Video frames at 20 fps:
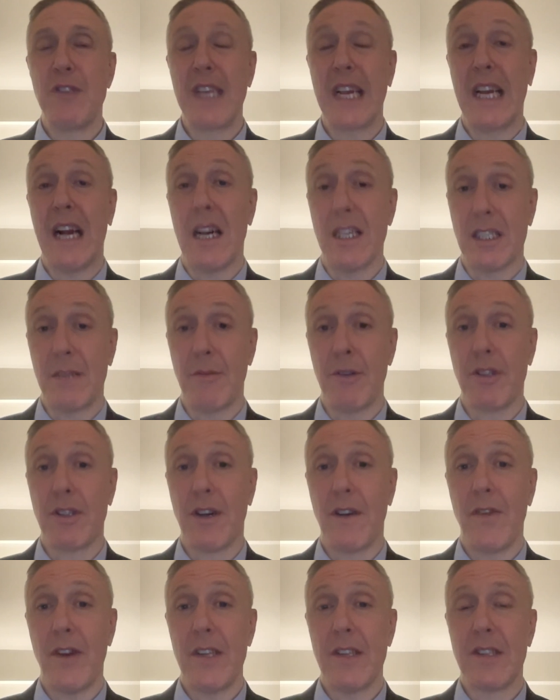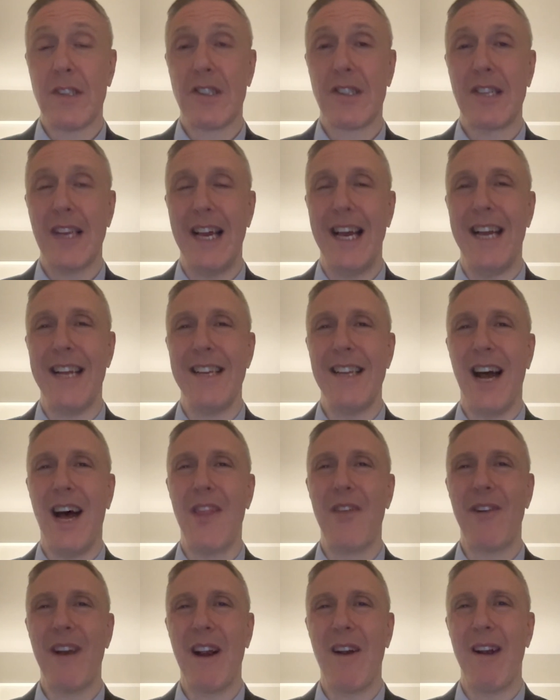say, customer service and
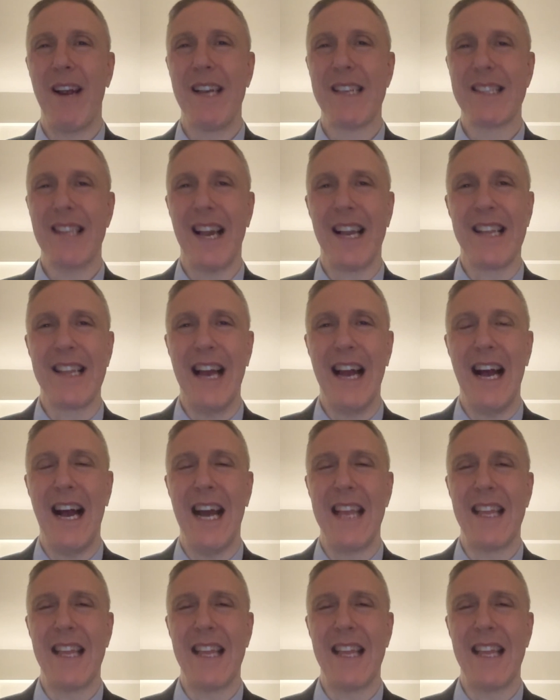other areas like that.